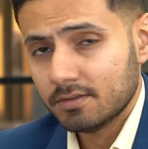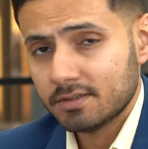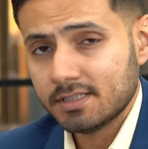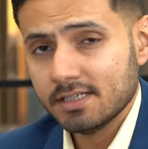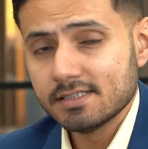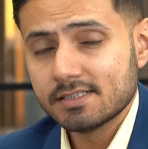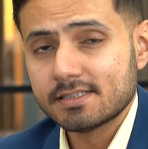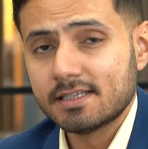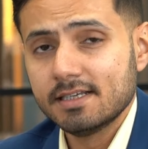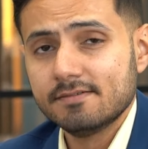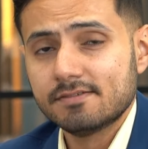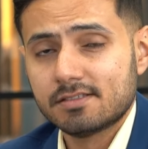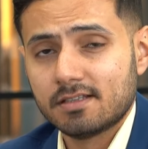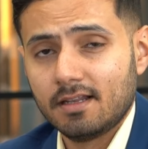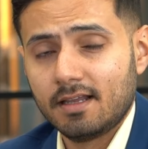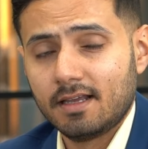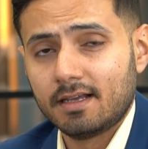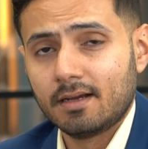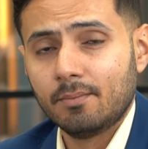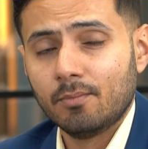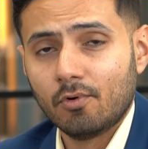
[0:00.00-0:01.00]
This gives
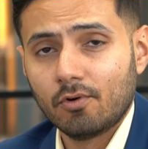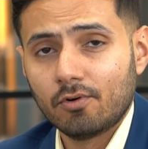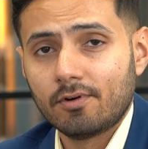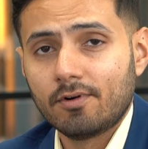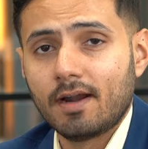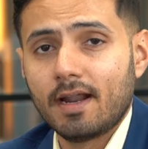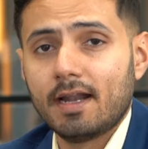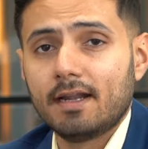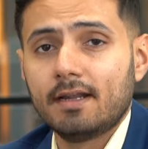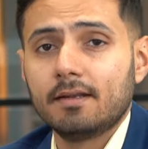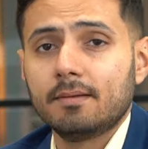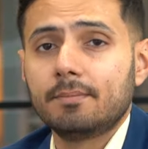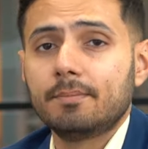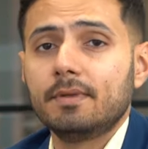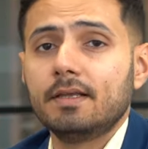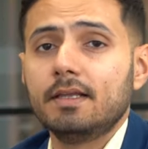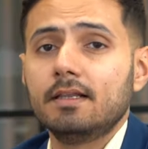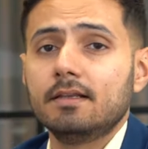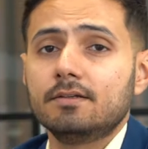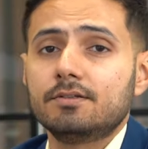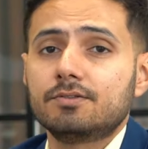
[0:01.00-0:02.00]
like a more grand
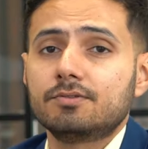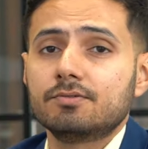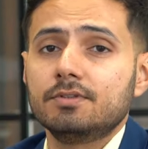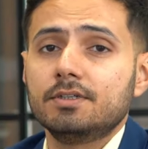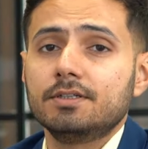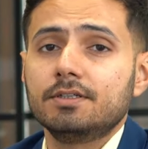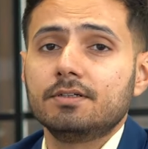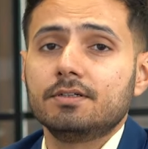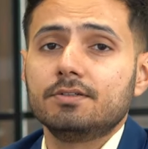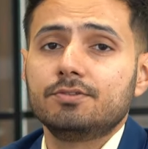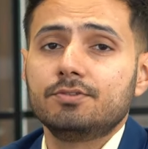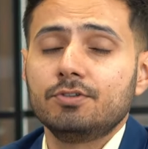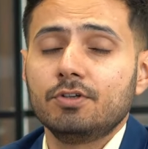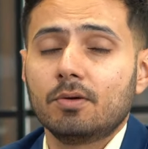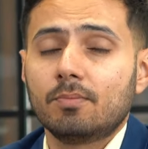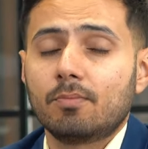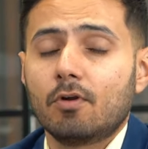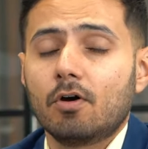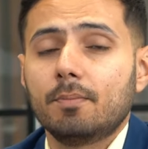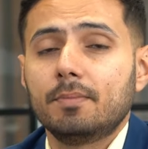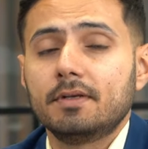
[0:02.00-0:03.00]
appeal to
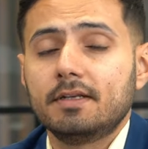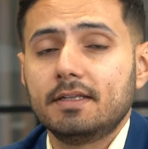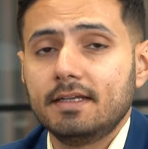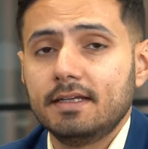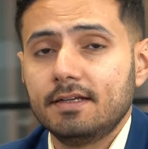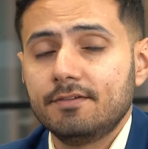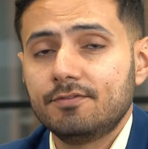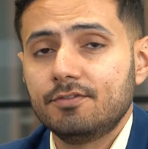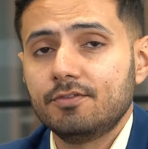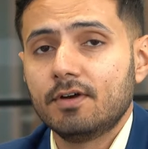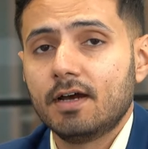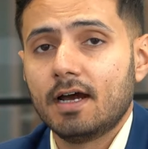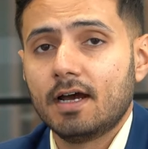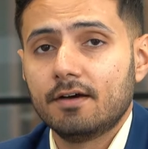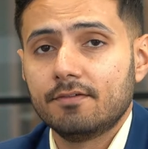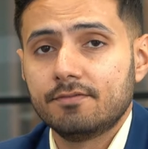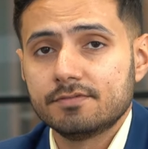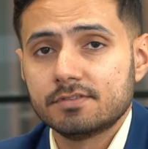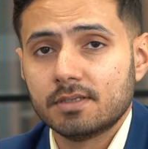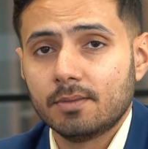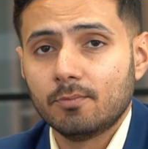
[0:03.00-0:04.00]
your property. If you
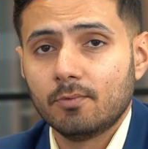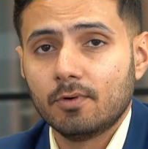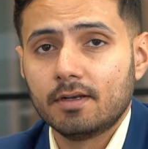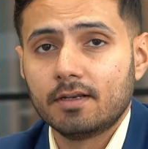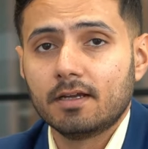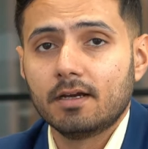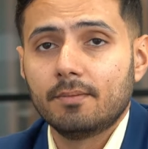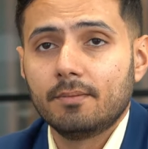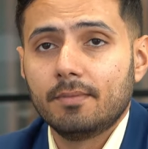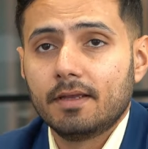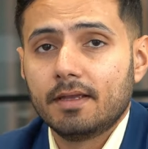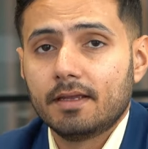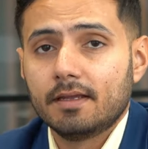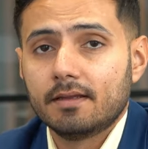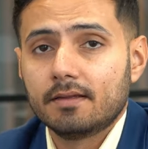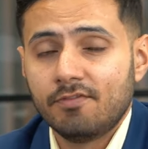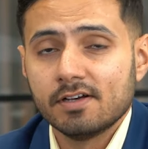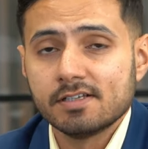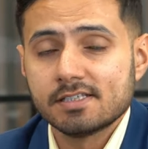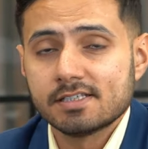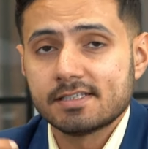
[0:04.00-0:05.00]
have someone coming
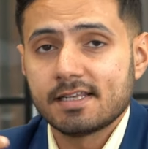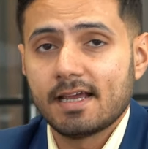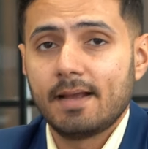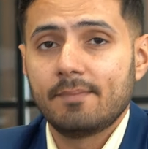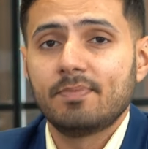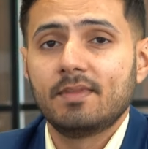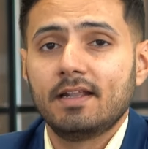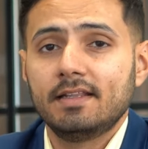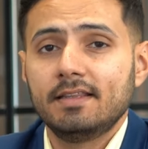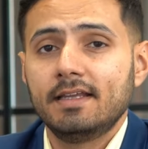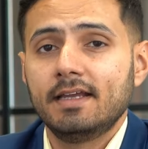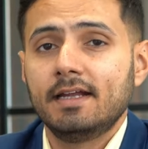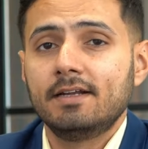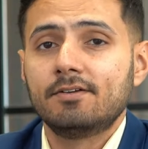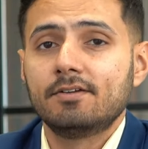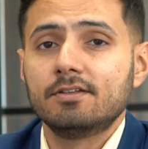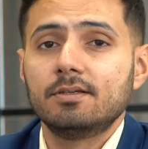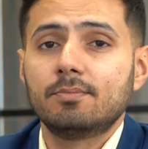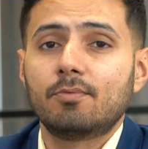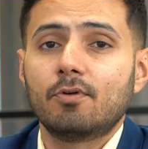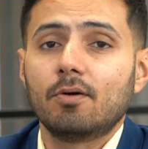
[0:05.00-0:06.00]
first time that they
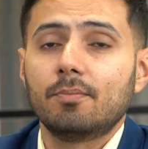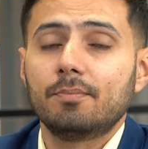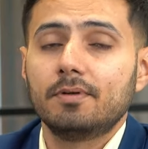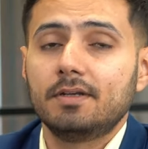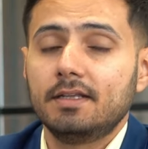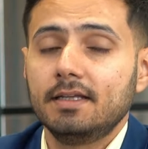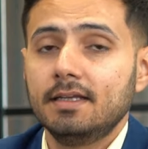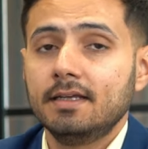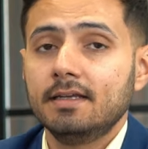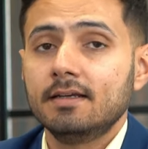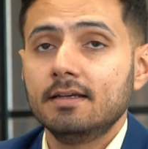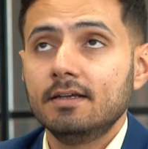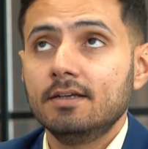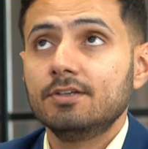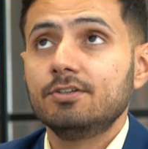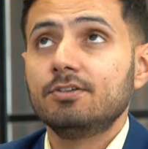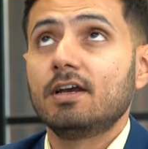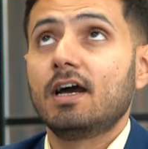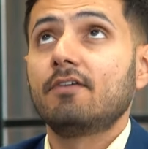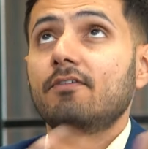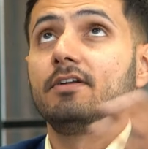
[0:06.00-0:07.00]
enter the property,
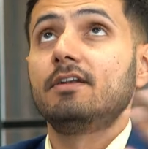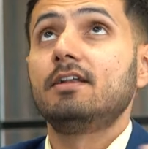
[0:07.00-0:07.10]
you have